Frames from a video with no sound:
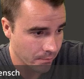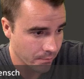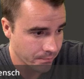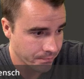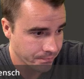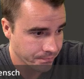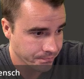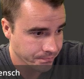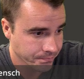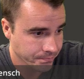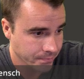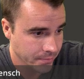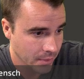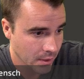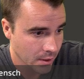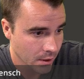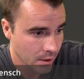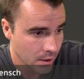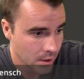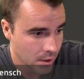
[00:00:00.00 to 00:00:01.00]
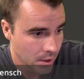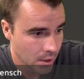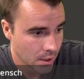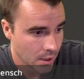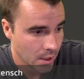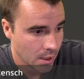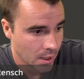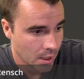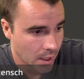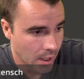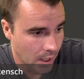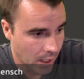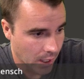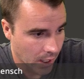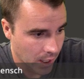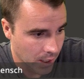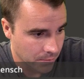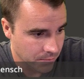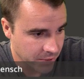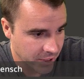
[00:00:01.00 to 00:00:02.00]
help.
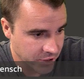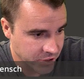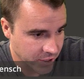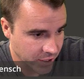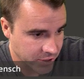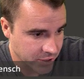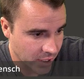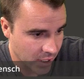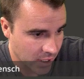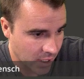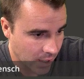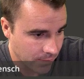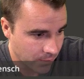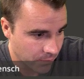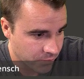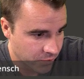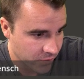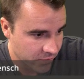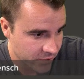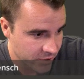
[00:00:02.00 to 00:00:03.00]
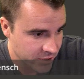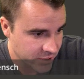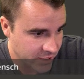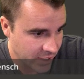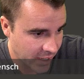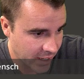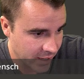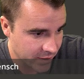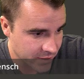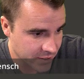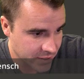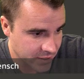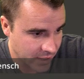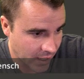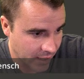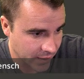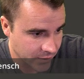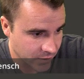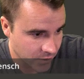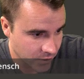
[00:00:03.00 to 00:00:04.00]
Can chess.com improve the design of the
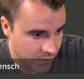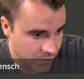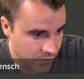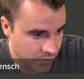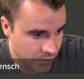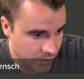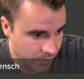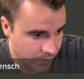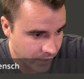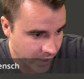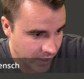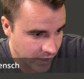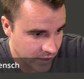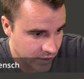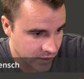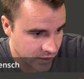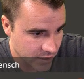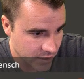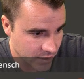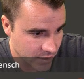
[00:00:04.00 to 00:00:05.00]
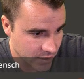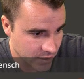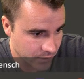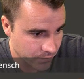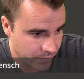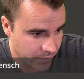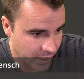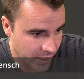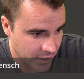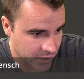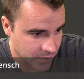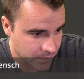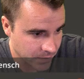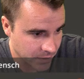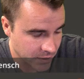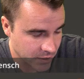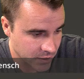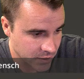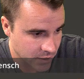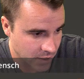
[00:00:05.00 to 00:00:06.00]
site? Their user base is the best,
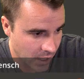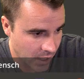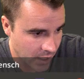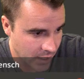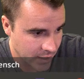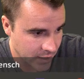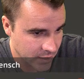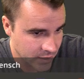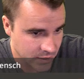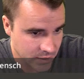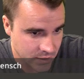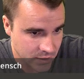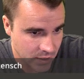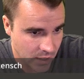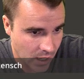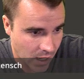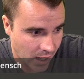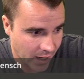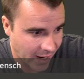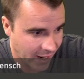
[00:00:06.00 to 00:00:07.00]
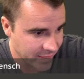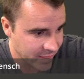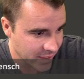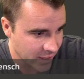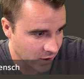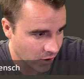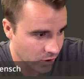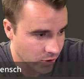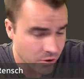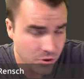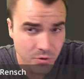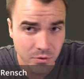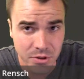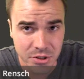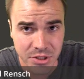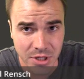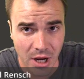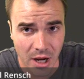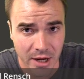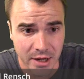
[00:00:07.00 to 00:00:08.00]
but design is not. I think our new
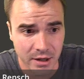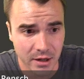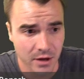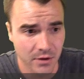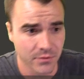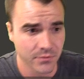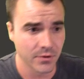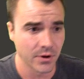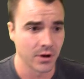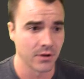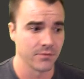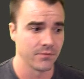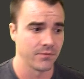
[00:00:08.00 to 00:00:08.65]
design of